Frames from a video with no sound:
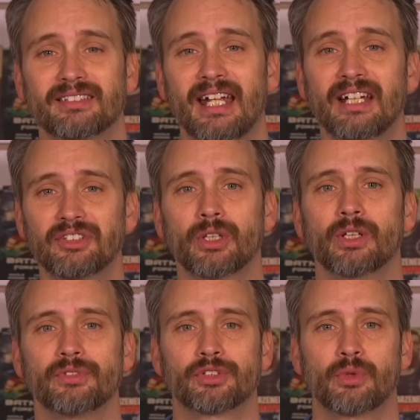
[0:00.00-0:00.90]
to answer all
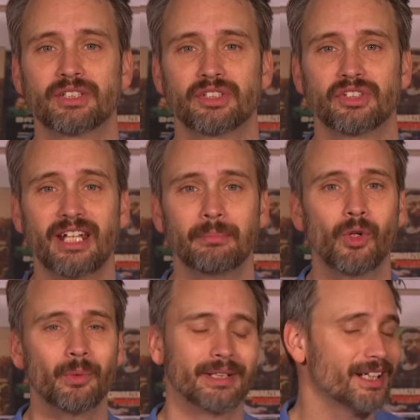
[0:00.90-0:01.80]
of those questions and
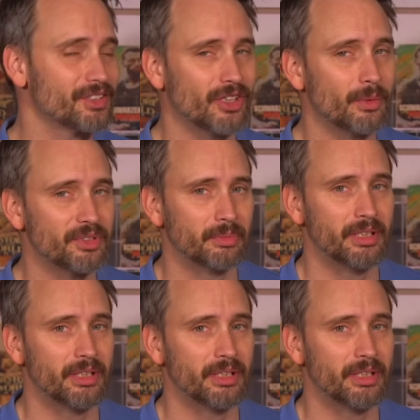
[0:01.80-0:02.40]
more, we got to start with some